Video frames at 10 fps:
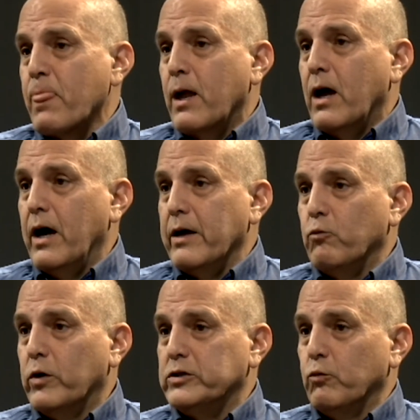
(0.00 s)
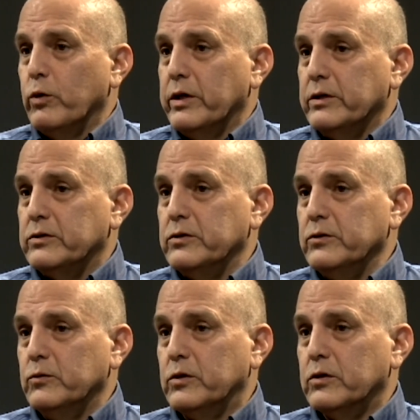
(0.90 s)
I wasn't willing to
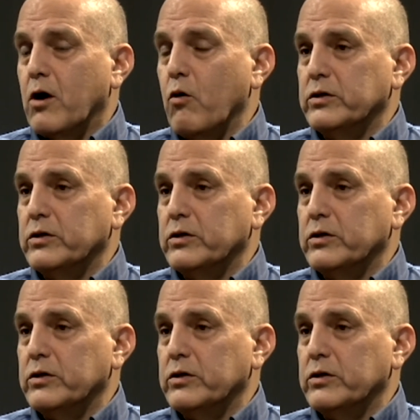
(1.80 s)
go as